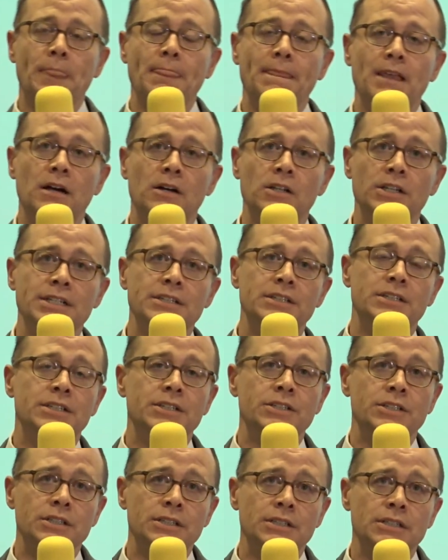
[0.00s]
end
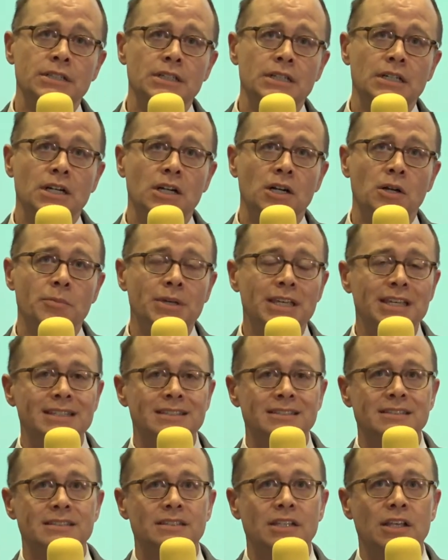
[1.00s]
here,
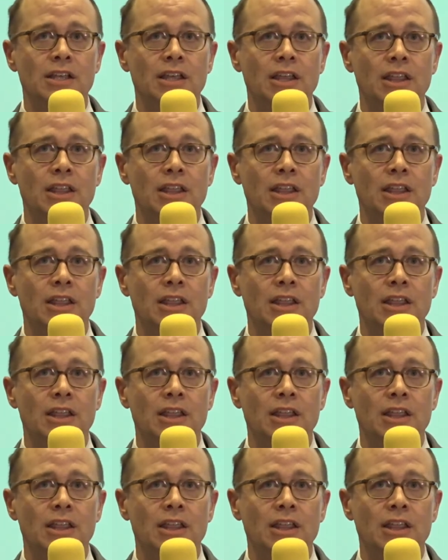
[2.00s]
is